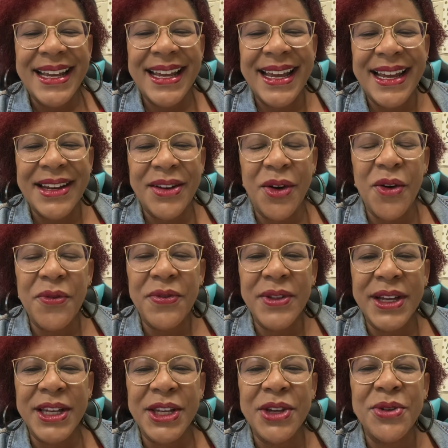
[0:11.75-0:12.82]
and
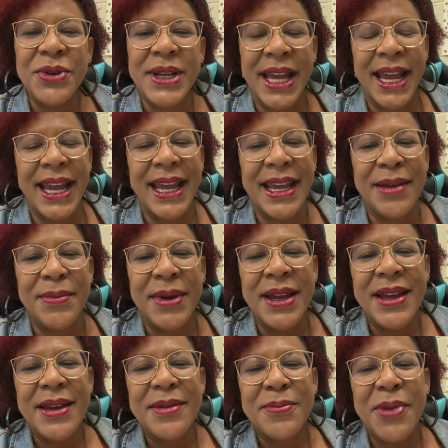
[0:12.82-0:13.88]
hopefully you came
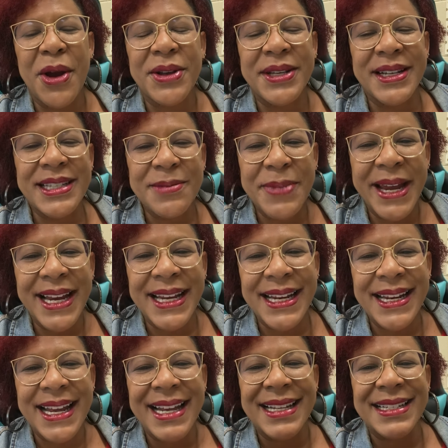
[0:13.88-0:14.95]

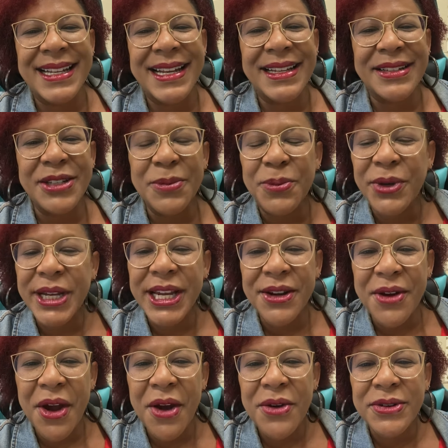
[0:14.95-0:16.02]
participating as a
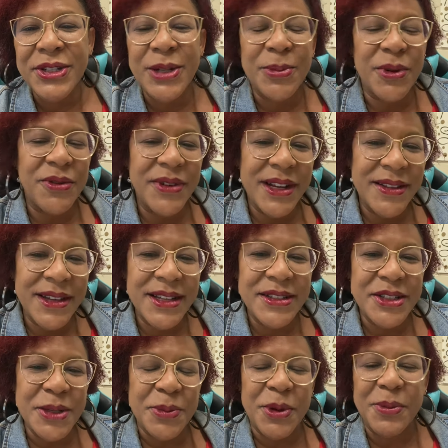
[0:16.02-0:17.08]
superhero, supervillain,
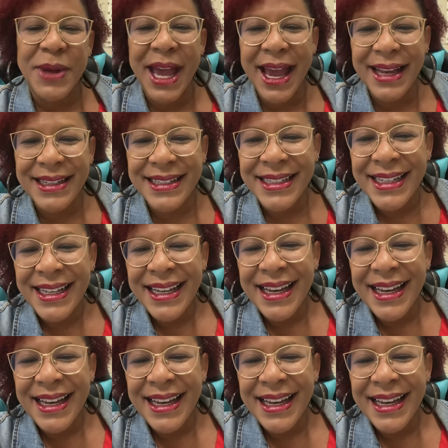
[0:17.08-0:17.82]
super pet,